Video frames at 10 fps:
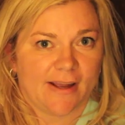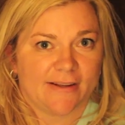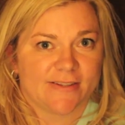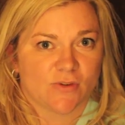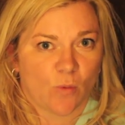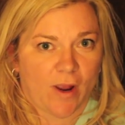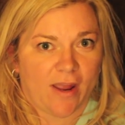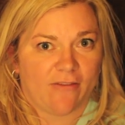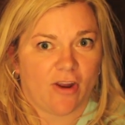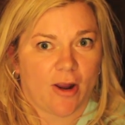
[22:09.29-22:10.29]
It's the
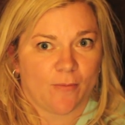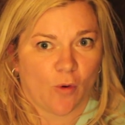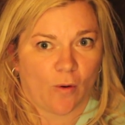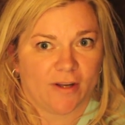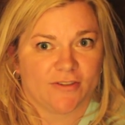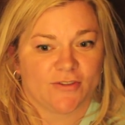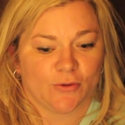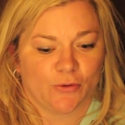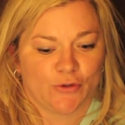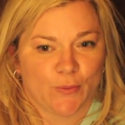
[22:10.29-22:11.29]
way that I'm going to
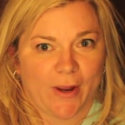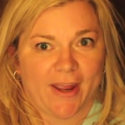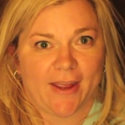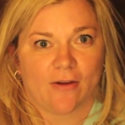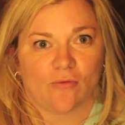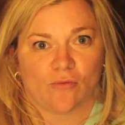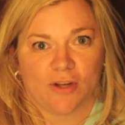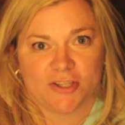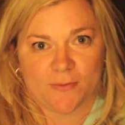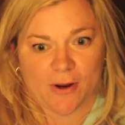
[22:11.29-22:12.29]
lose weight,
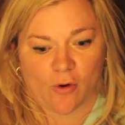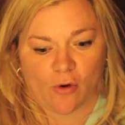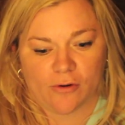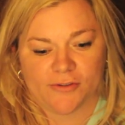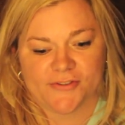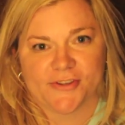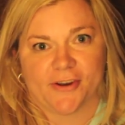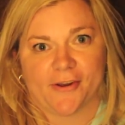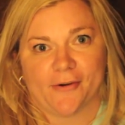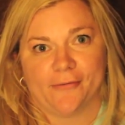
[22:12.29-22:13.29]
reach my goals,
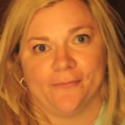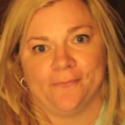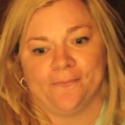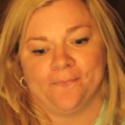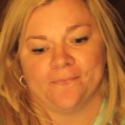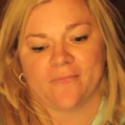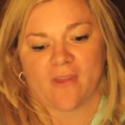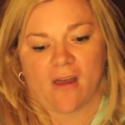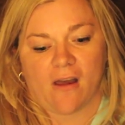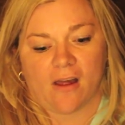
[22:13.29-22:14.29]
you know.
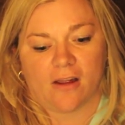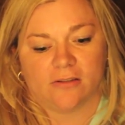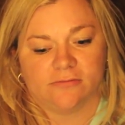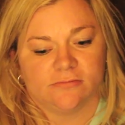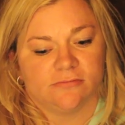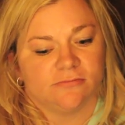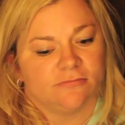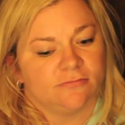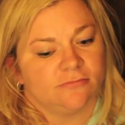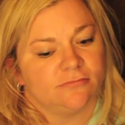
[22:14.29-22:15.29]
We're
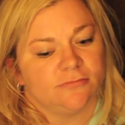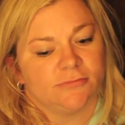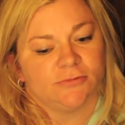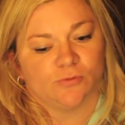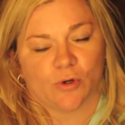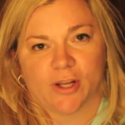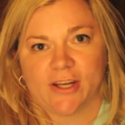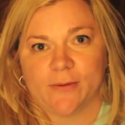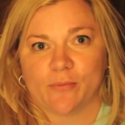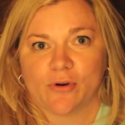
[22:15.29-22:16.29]

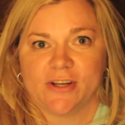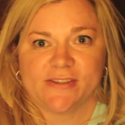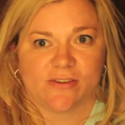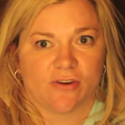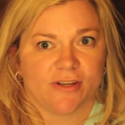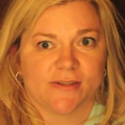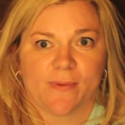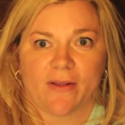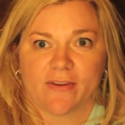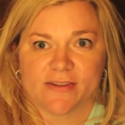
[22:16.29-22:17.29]
getting pretty serious
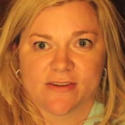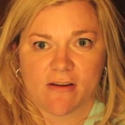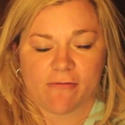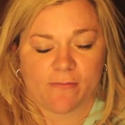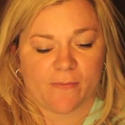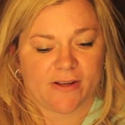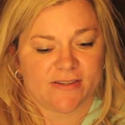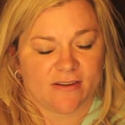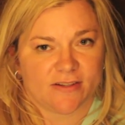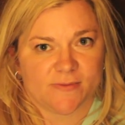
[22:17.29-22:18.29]
about this stuff with my
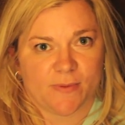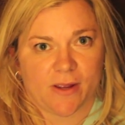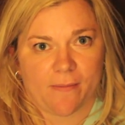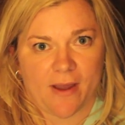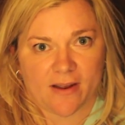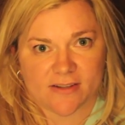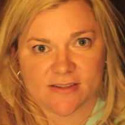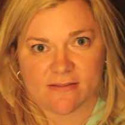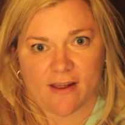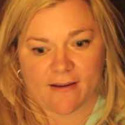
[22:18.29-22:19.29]
son's
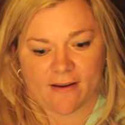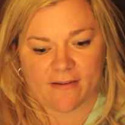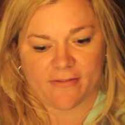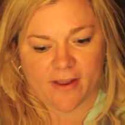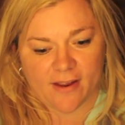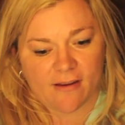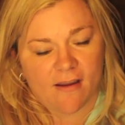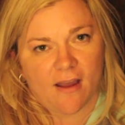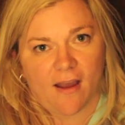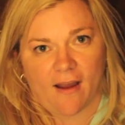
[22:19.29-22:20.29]
BMX and that kind of thing.
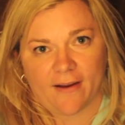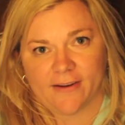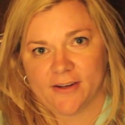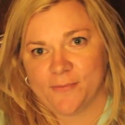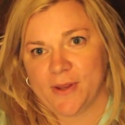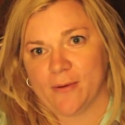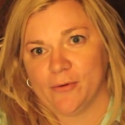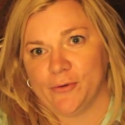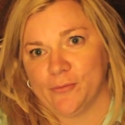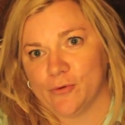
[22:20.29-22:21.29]
I need to be
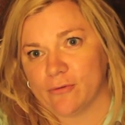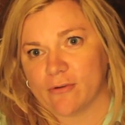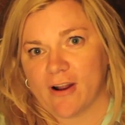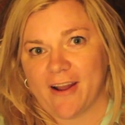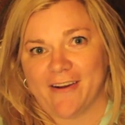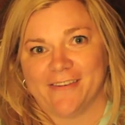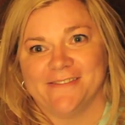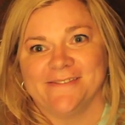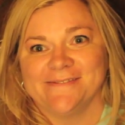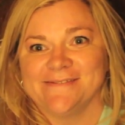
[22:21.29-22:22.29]
able to move around.